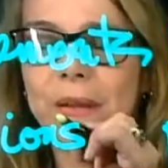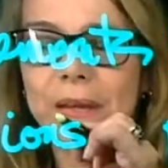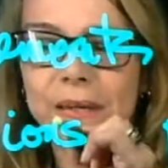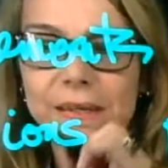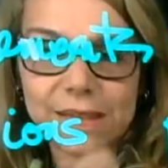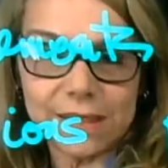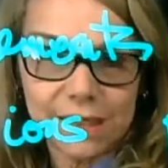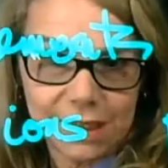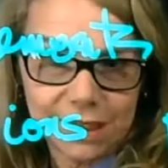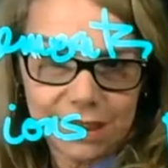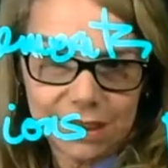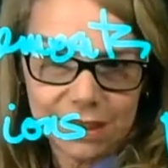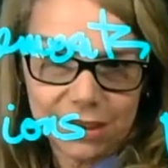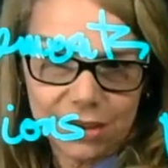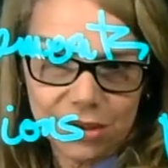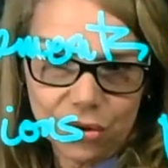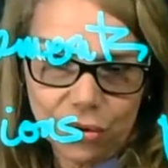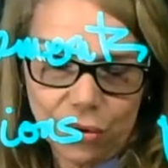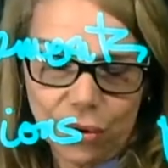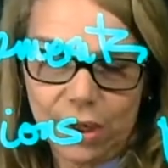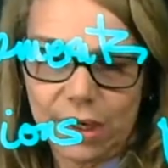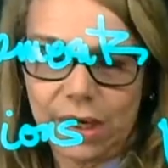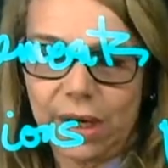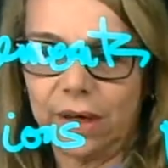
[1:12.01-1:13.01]
taking into
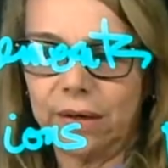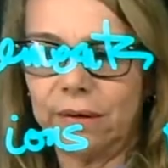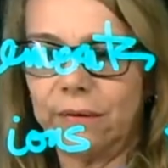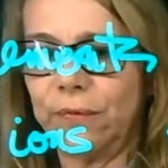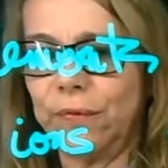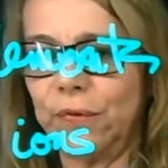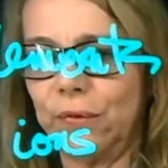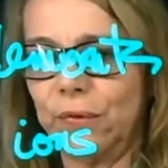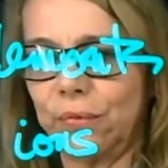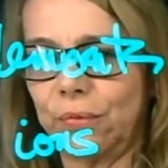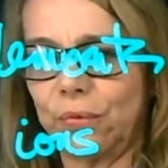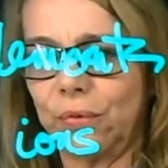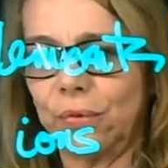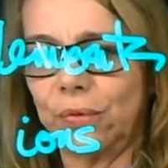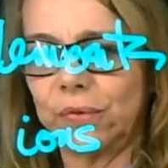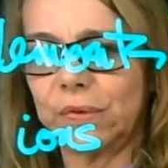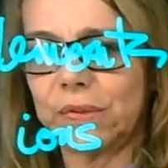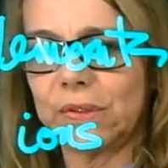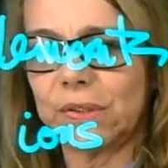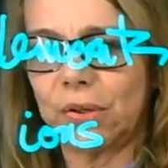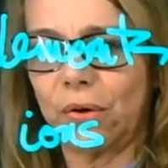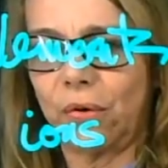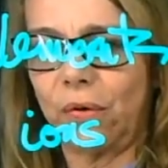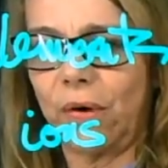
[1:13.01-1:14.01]
account a few rules.
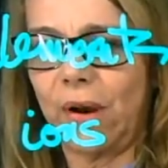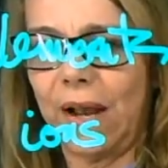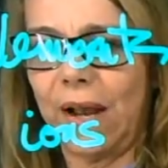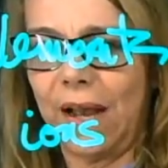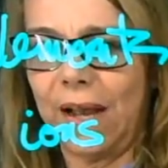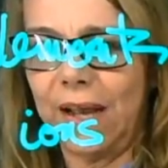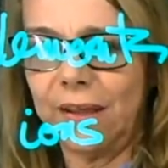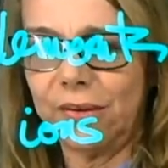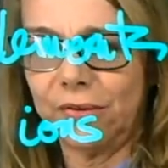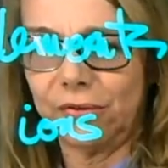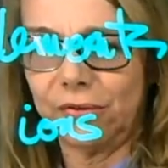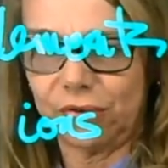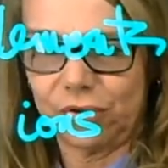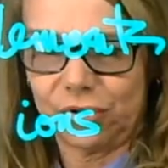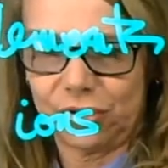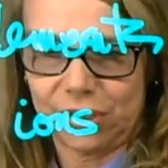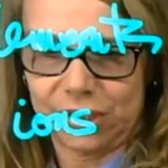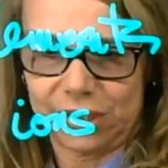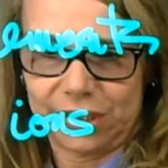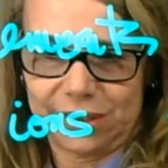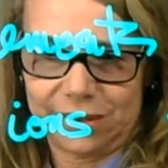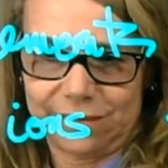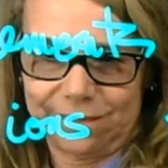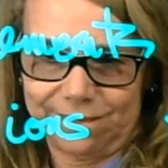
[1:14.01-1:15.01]
So
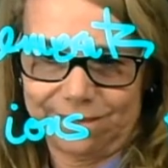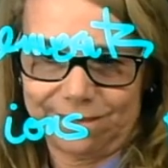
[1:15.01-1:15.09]
hydrogen,